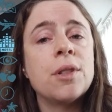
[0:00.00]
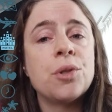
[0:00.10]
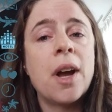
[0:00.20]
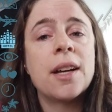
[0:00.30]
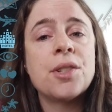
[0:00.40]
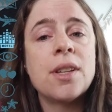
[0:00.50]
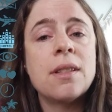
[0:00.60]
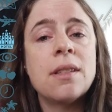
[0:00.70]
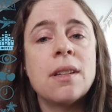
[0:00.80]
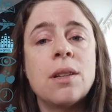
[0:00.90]

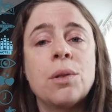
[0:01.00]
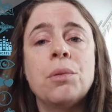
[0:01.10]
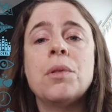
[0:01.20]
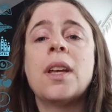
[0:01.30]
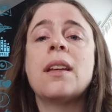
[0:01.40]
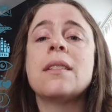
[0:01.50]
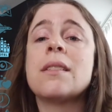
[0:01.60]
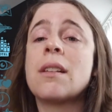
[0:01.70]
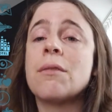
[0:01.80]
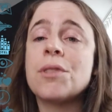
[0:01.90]
attractions, including
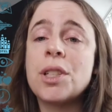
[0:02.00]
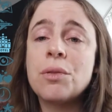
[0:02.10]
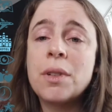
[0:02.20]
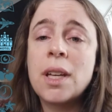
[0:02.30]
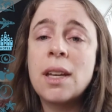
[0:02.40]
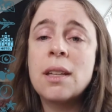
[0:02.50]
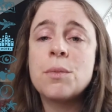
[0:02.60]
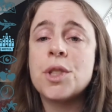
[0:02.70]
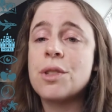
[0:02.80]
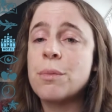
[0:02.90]
Discovery Green,
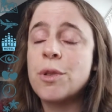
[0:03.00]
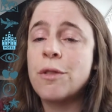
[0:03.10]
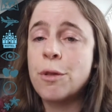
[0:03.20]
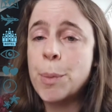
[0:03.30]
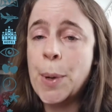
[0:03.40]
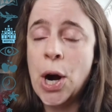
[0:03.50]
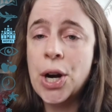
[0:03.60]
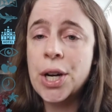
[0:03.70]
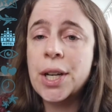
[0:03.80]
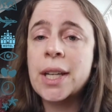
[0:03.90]
which is a beautiful
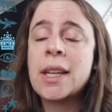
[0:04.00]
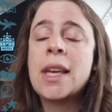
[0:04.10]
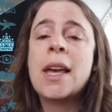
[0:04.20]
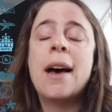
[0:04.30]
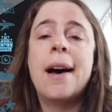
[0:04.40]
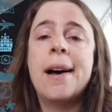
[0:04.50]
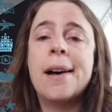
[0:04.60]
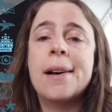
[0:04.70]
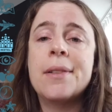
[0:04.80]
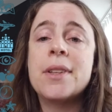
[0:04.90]
park,
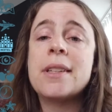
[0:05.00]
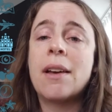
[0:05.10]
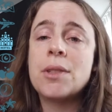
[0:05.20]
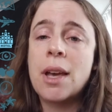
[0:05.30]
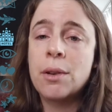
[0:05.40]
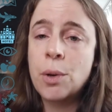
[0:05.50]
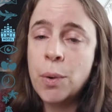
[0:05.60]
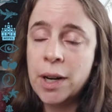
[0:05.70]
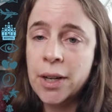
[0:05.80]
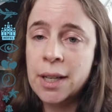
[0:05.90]
uh, the Downtown
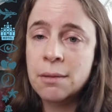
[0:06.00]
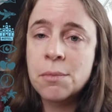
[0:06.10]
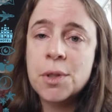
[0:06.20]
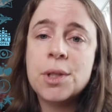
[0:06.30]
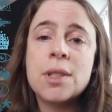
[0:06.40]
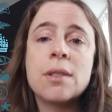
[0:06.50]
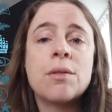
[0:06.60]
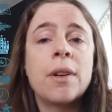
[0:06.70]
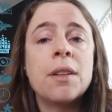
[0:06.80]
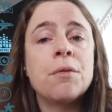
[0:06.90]
Aquarium, which is
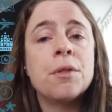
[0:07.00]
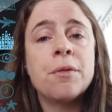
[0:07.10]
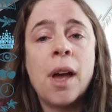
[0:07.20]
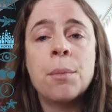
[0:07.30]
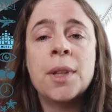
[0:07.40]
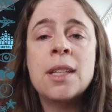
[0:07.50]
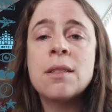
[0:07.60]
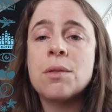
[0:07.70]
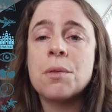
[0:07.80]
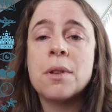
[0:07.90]
great for
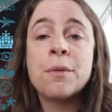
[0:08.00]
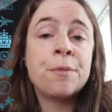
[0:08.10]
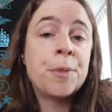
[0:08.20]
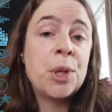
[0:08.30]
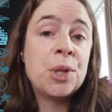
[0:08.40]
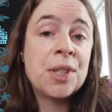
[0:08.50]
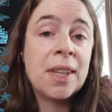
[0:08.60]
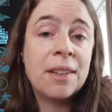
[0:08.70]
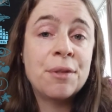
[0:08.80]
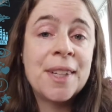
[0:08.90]
families or if you just
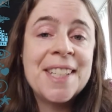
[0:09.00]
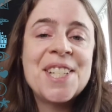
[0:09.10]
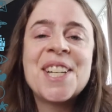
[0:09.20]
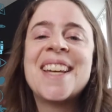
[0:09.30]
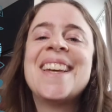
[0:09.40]
like fish,